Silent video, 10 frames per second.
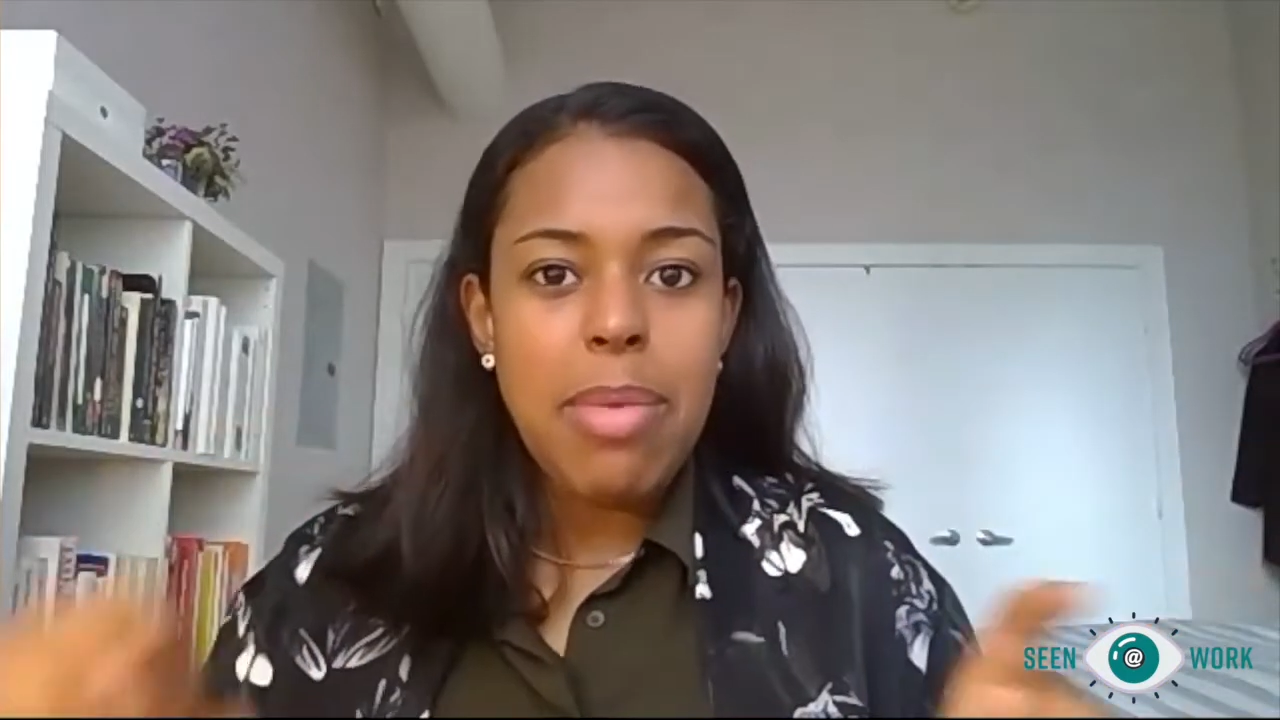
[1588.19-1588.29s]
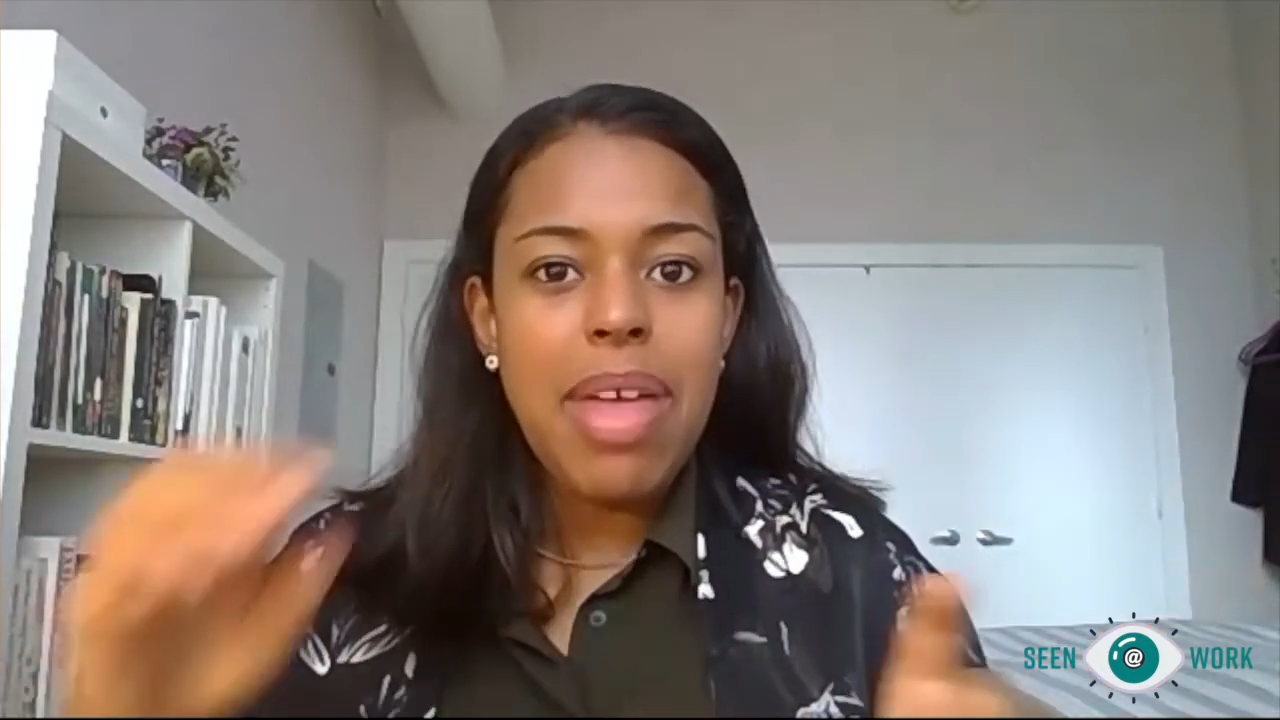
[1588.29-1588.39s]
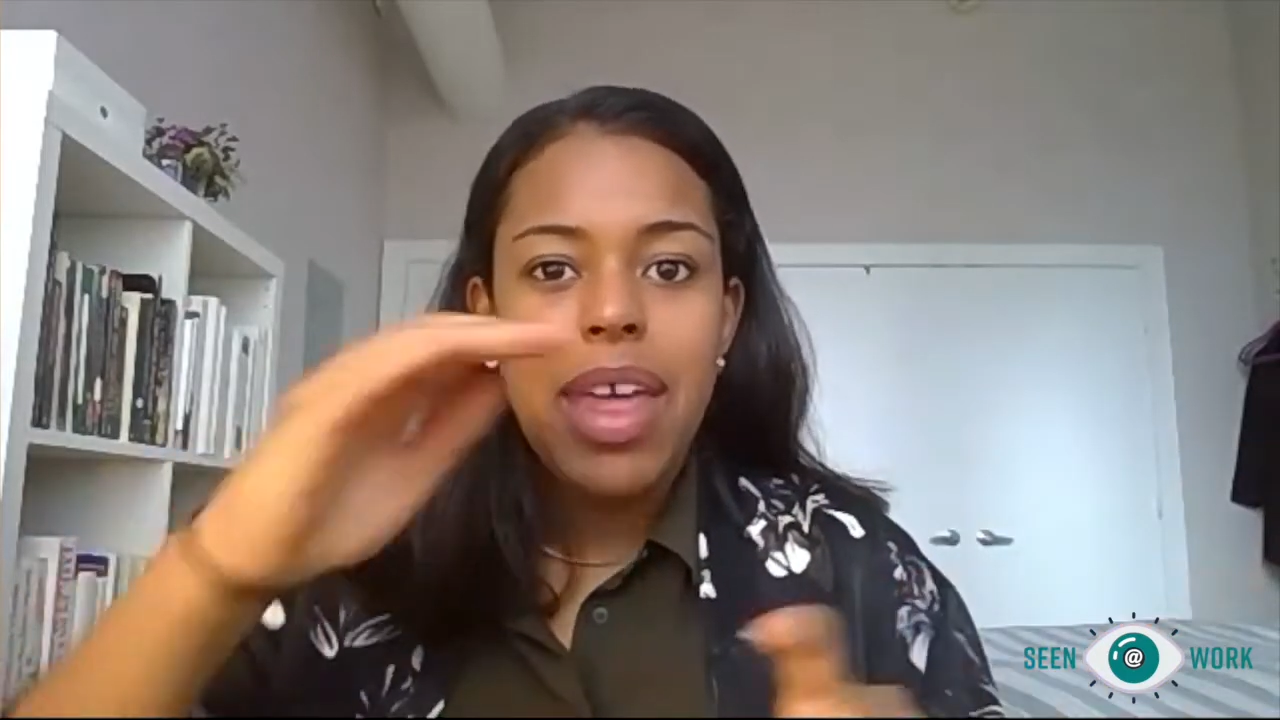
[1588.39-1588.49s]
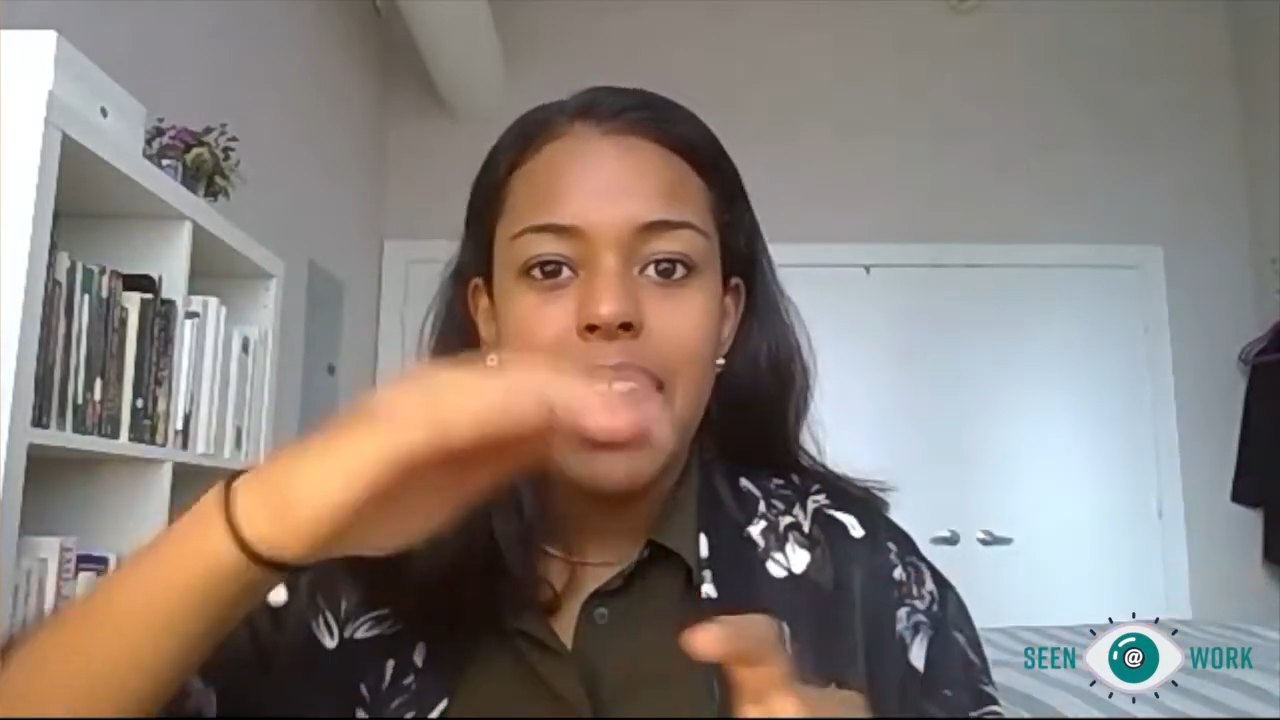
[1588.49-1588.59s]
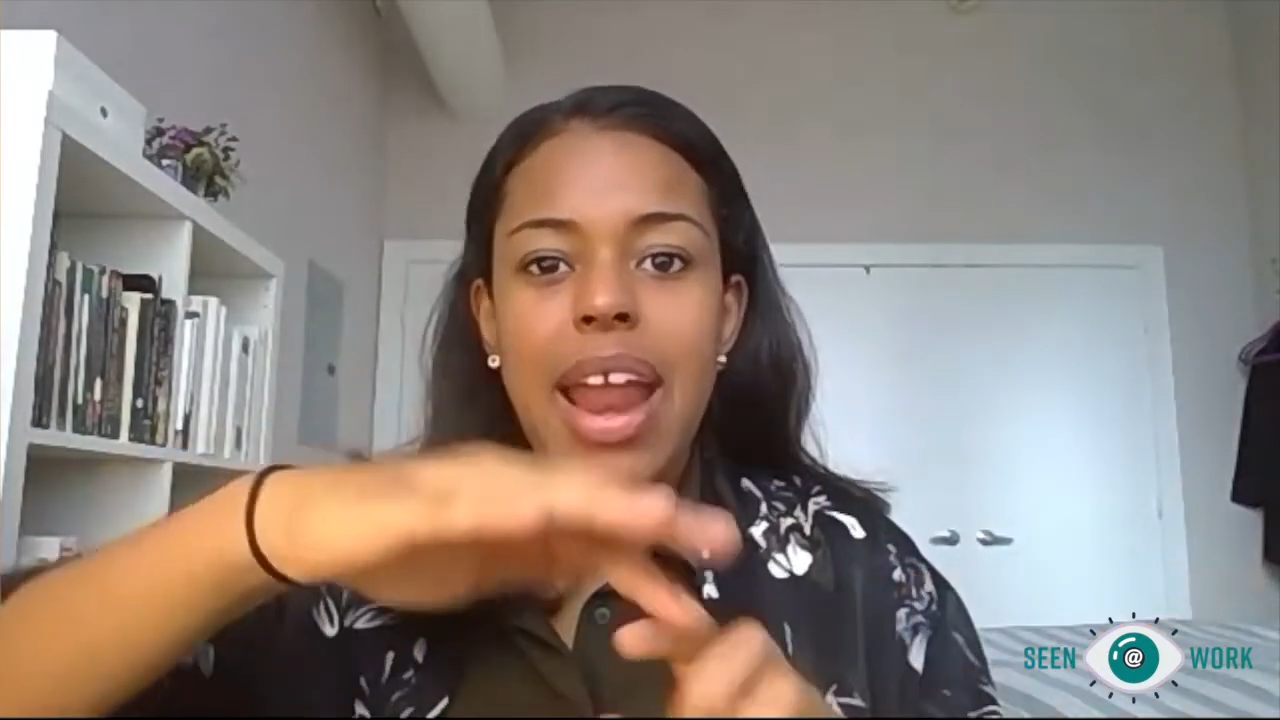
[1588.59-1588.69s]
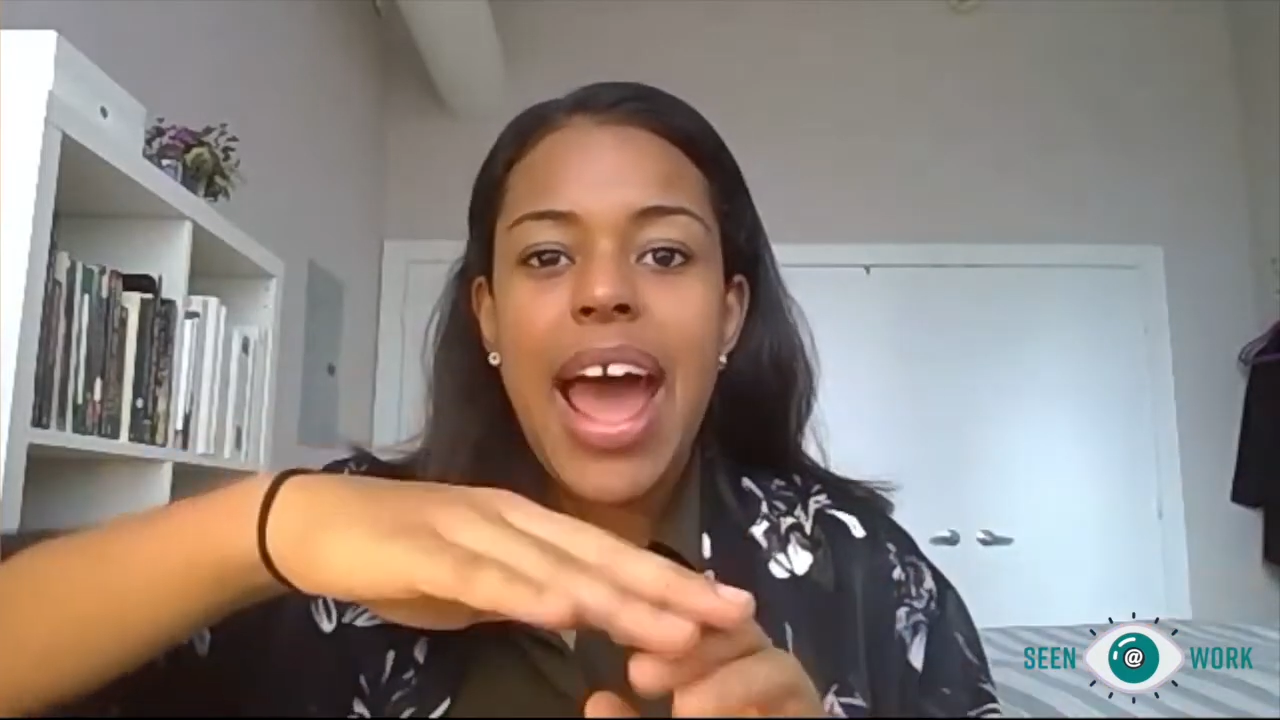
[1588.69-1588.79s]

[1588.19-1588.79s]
and then